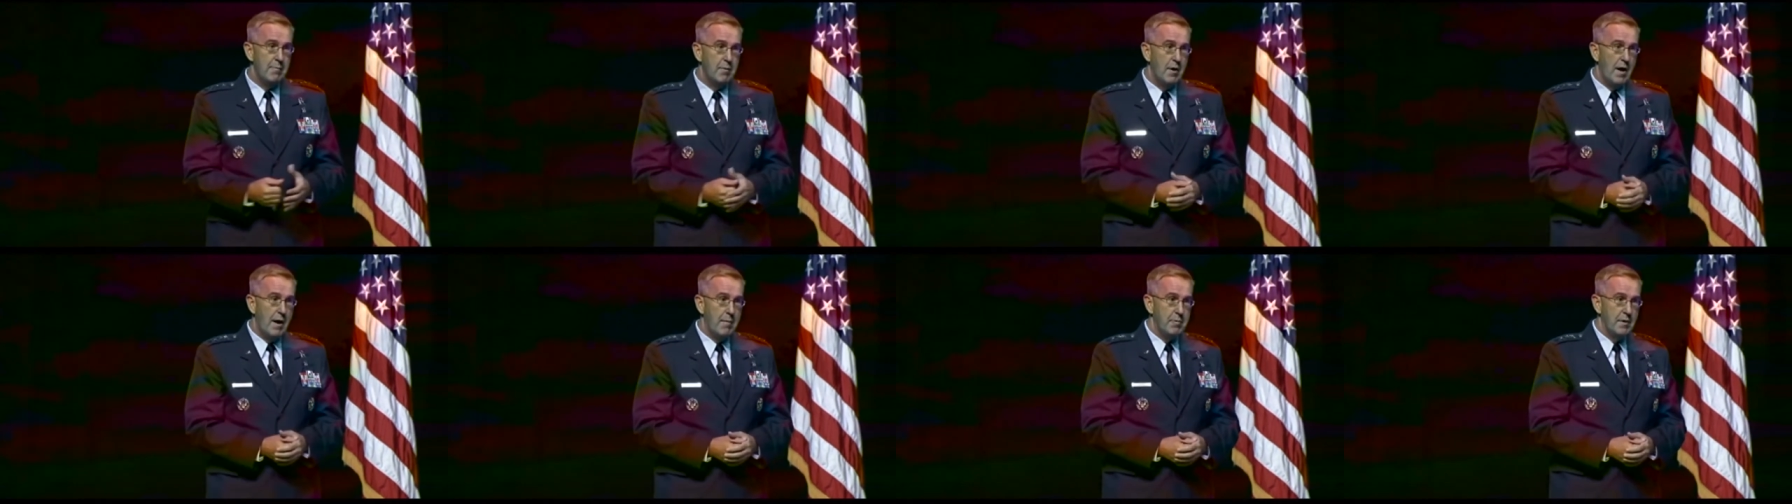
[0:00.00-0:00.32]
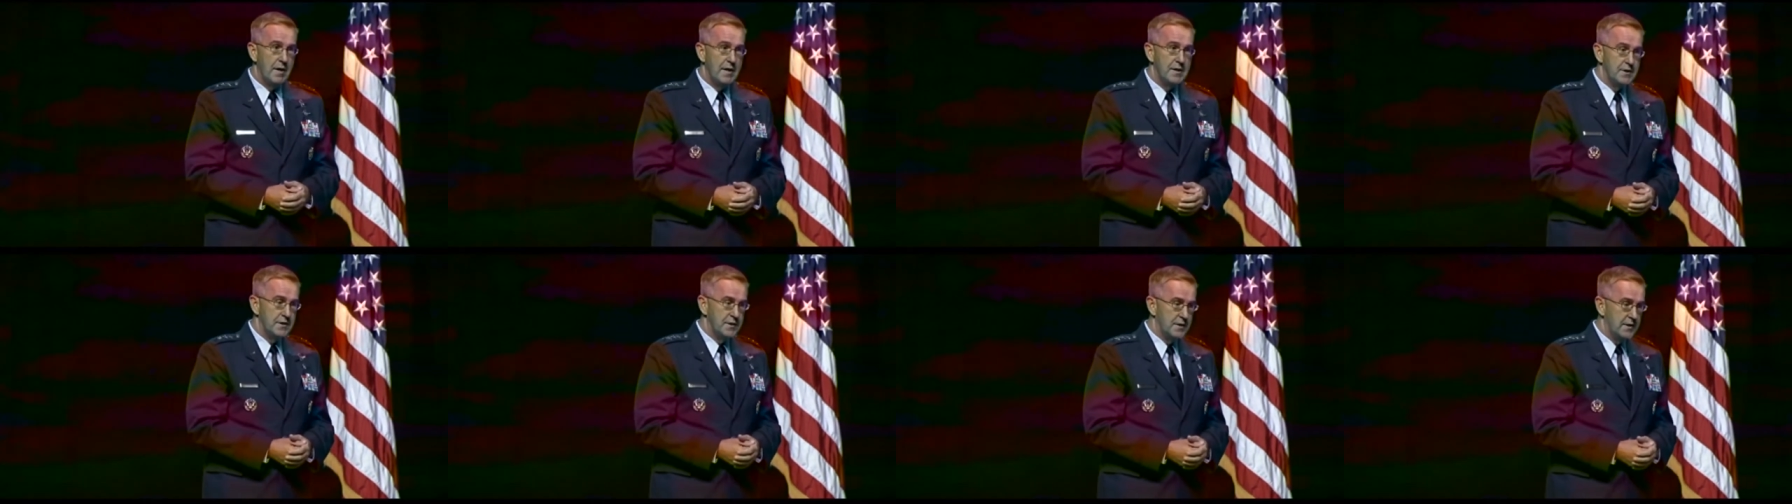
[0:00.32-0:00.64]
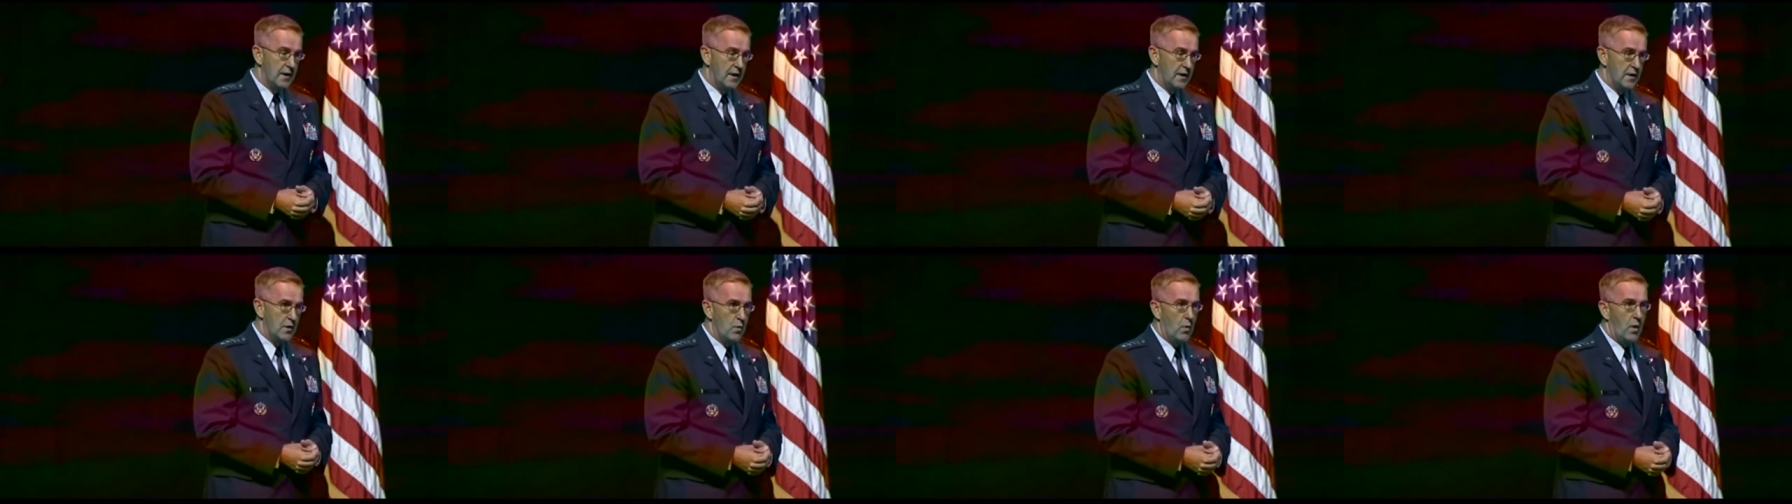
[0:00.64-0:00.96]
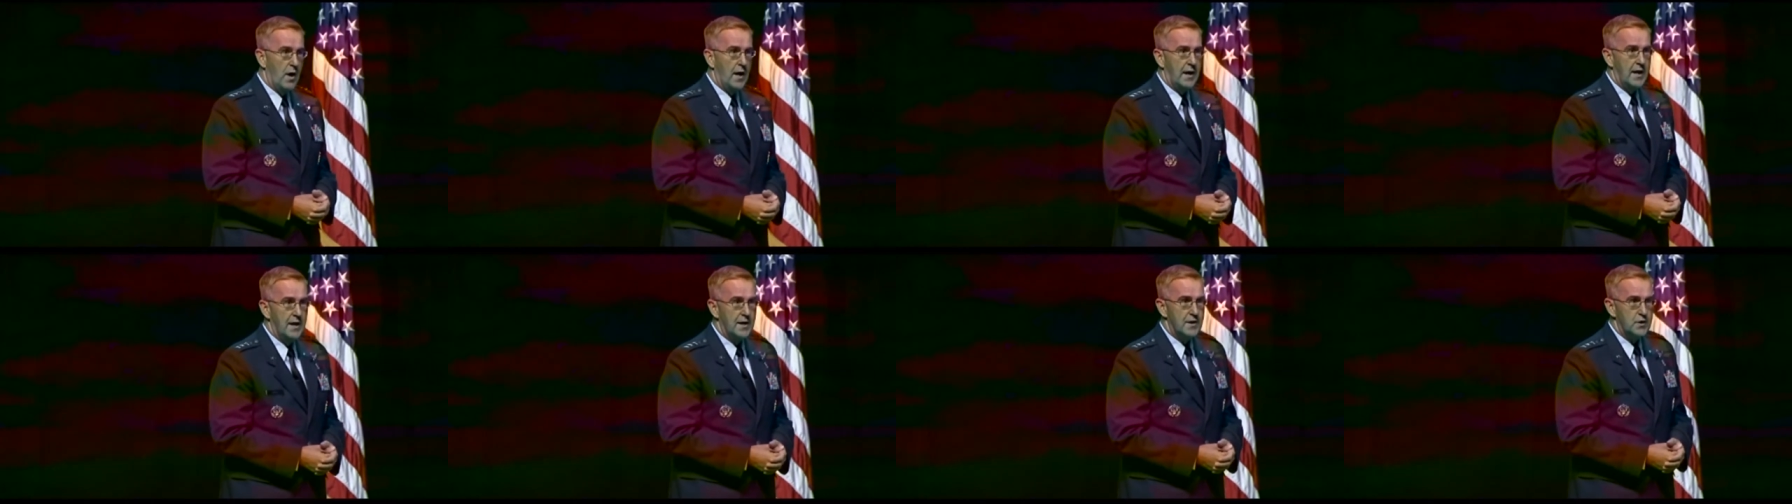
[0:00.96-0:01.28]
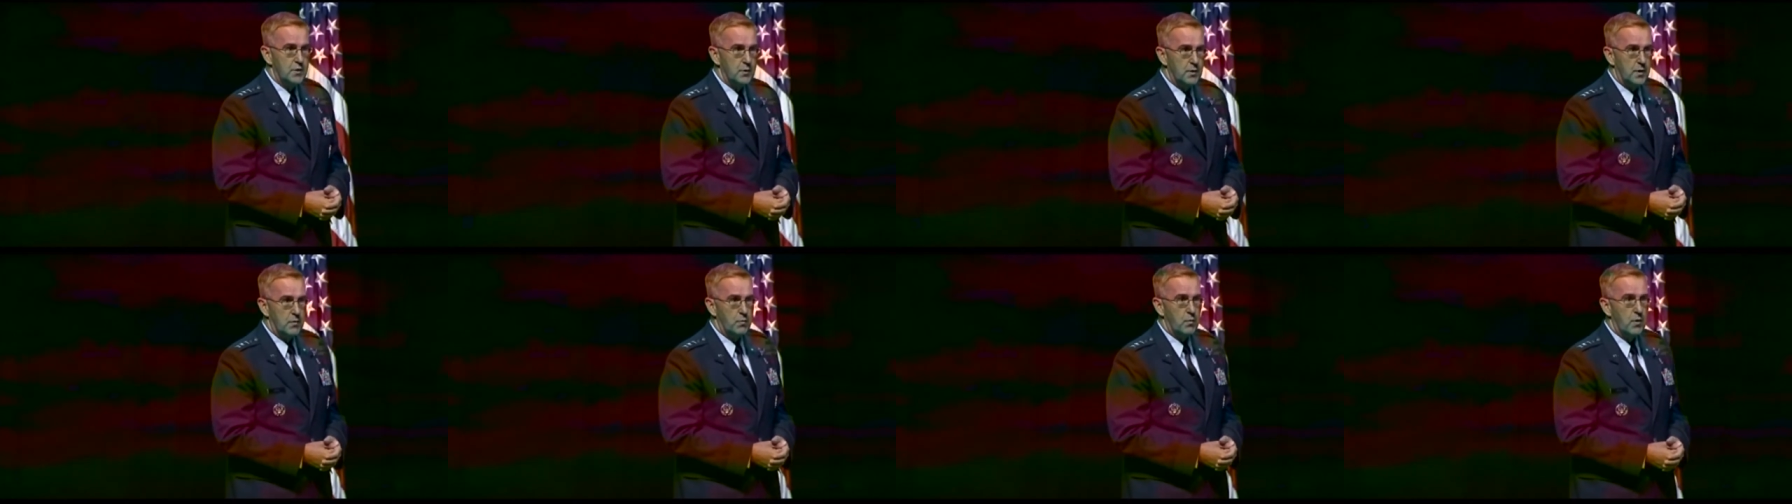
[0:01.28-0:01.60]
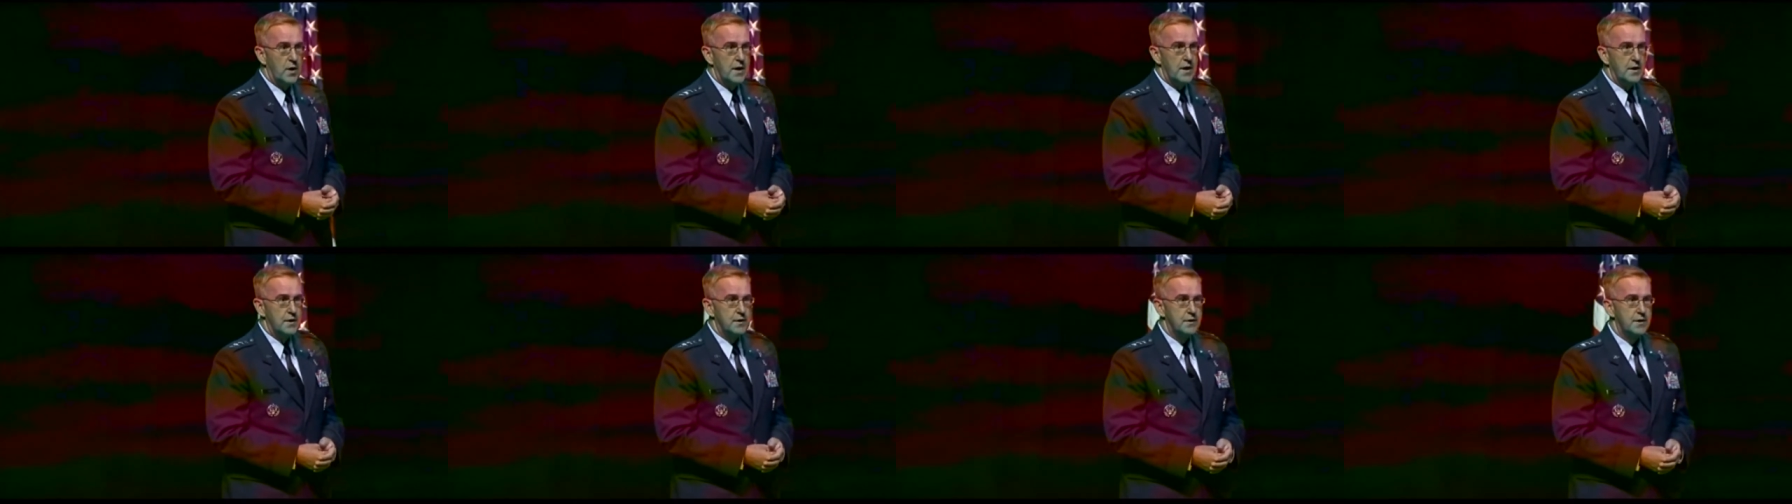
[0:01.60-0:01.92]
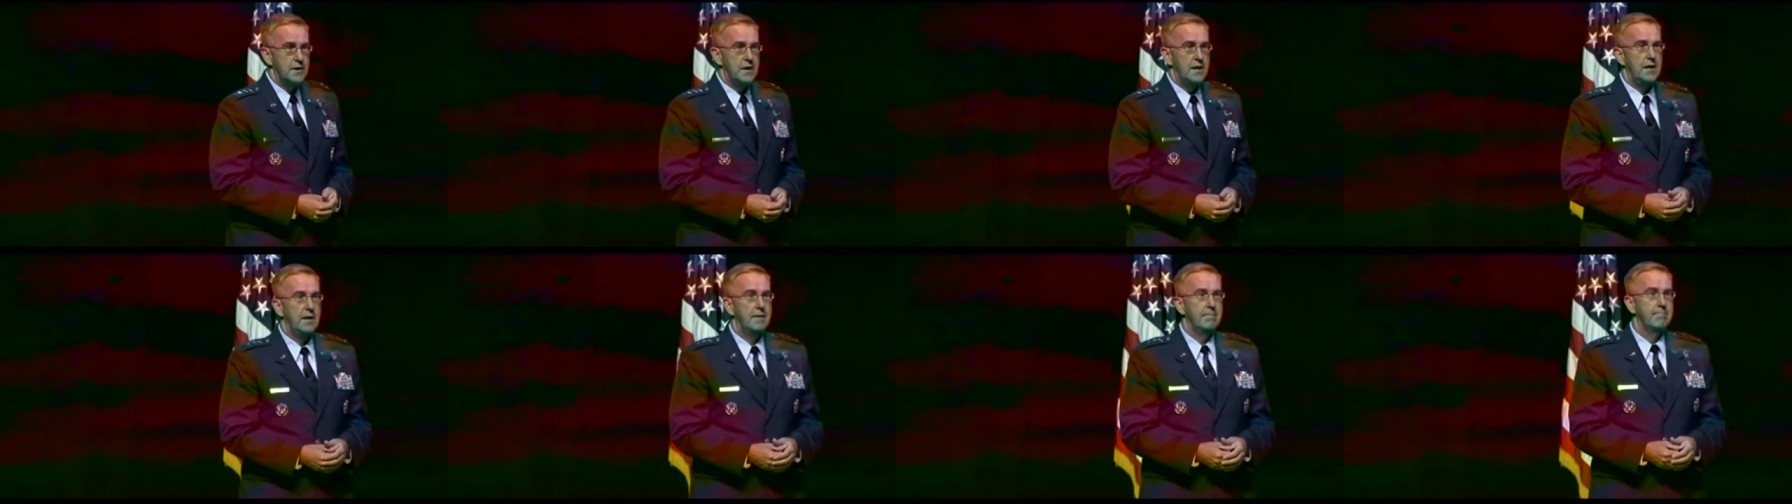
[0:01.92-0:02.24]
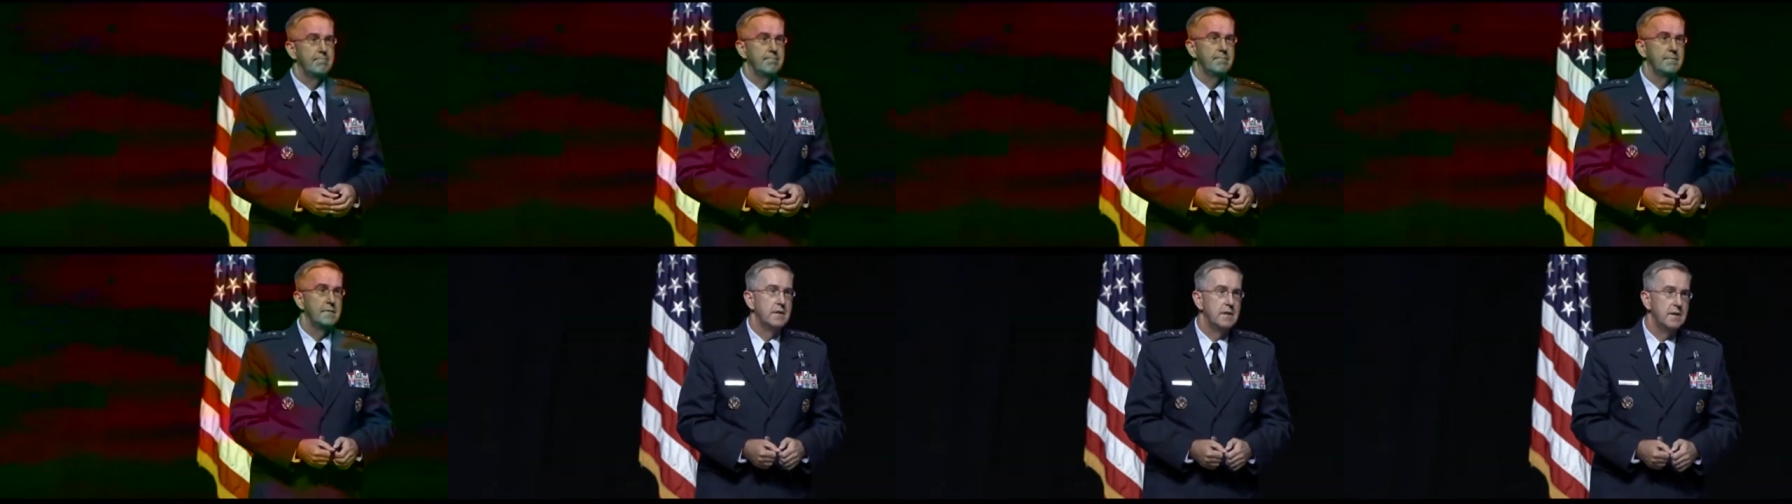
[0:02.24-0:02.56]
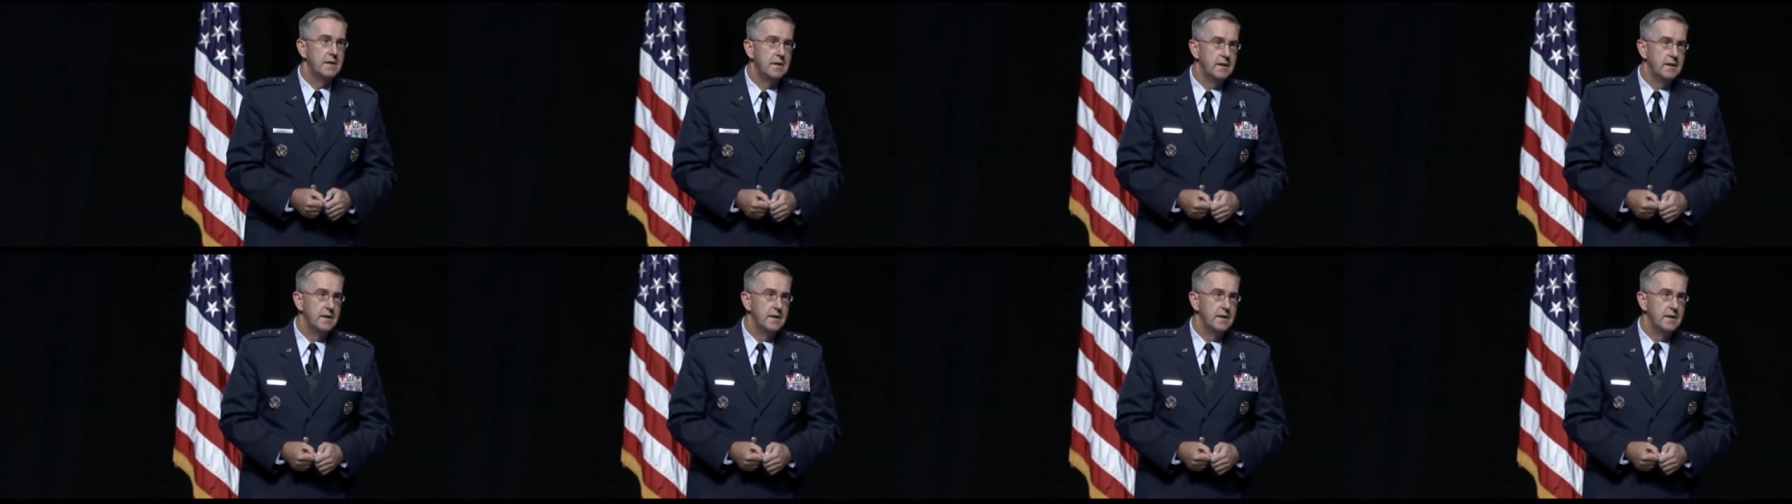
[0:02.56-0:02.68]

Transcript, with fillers: the cyber operations center, you walk into it, and what do you see?